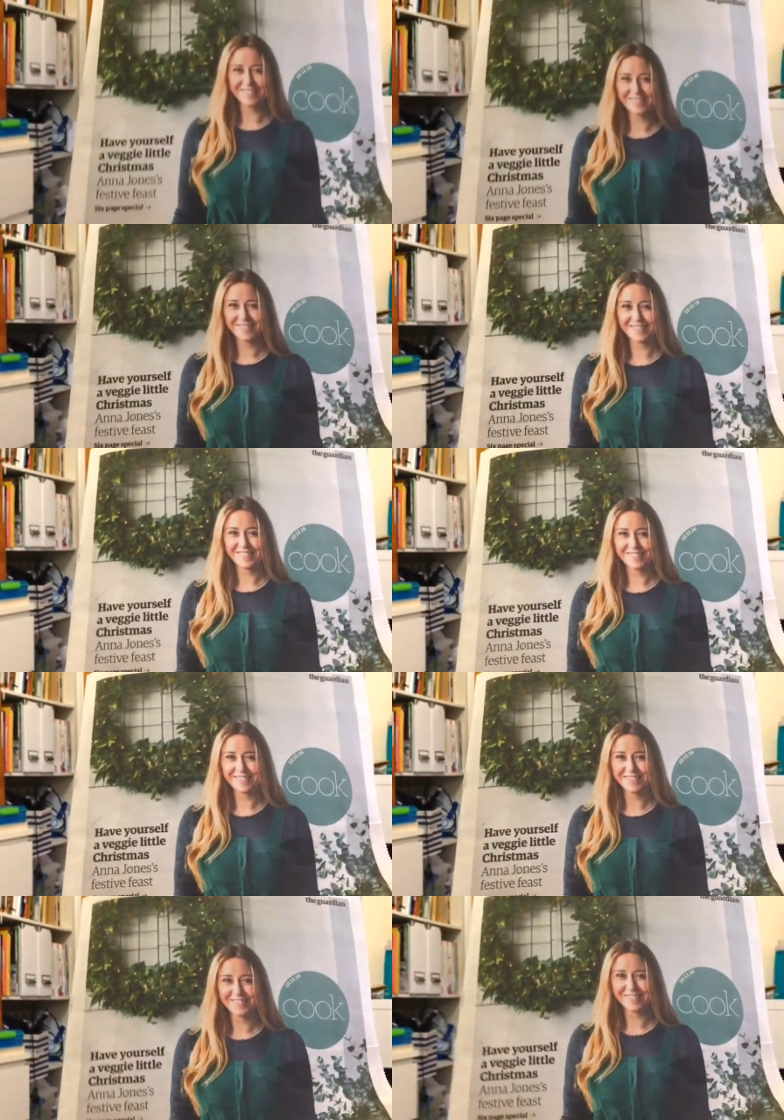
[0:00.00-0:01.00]
guys.
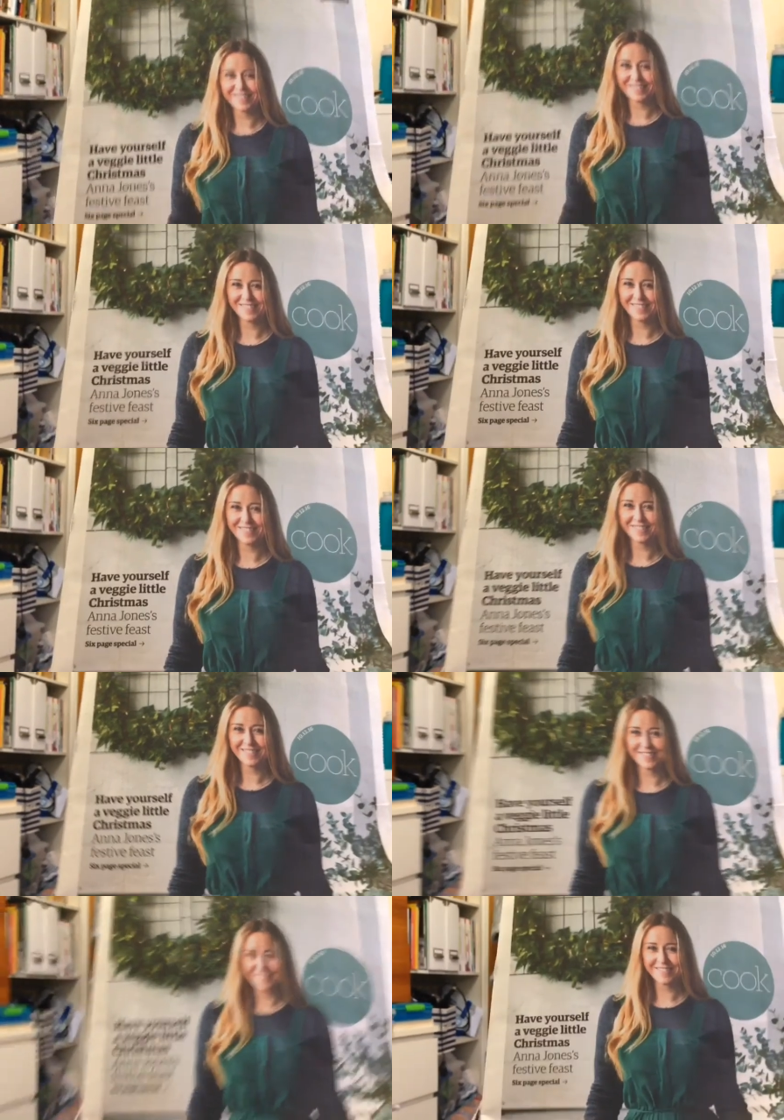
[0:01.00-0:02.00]
Merry Christmas. If
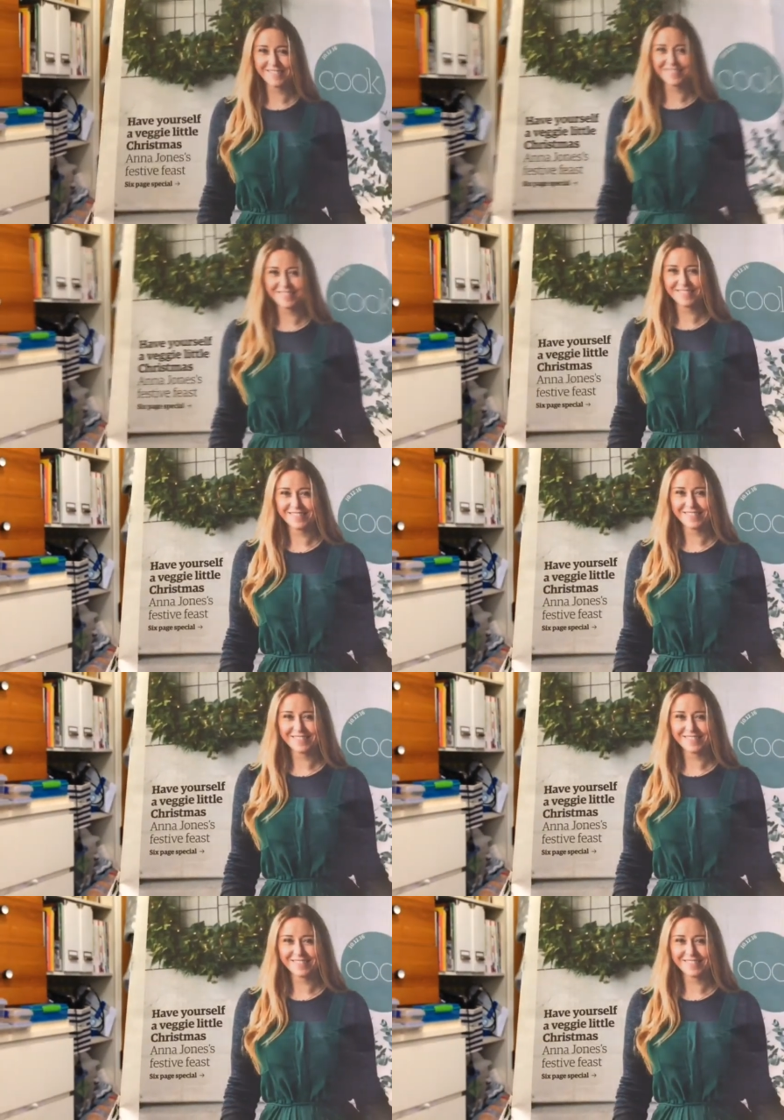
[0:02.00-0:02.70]
I don't talk to you before